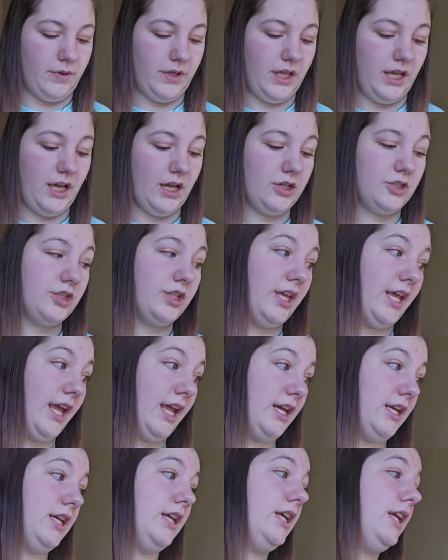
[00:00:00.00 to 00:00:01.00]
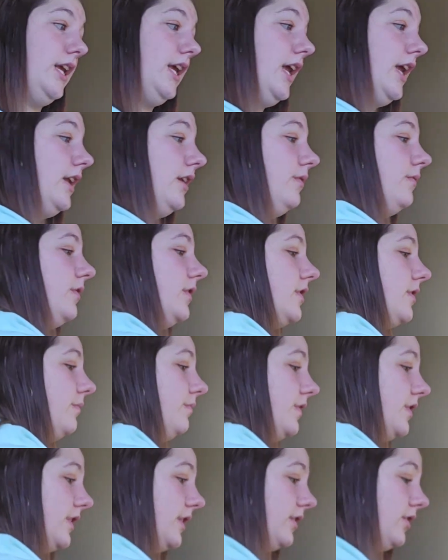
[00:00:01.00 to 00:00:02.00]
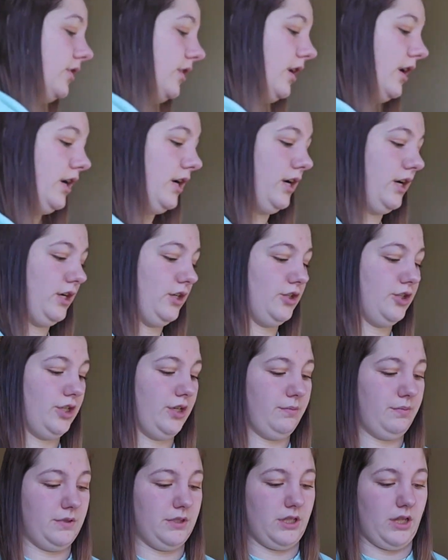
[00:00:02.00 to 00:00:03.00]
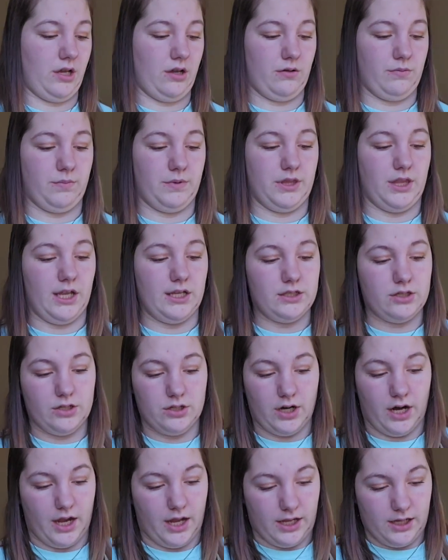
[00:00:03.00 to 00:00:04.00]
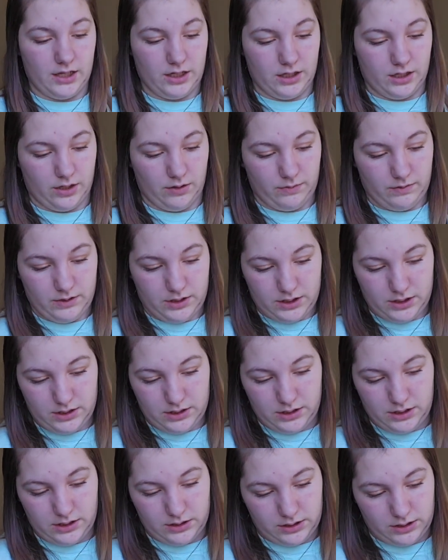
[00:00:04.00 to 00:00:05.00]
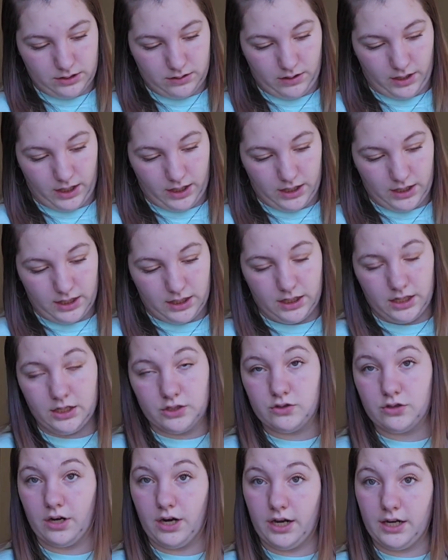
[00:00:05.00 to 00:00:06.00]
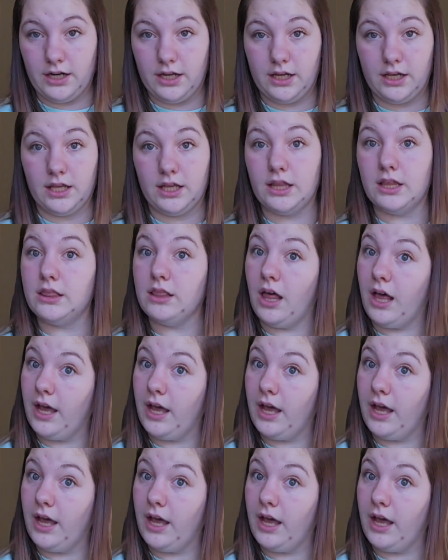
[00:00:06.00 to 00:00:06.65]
but he actually ate it. He ate it with some chips though, but that's all right. You know what? He still ate it. He tried it. He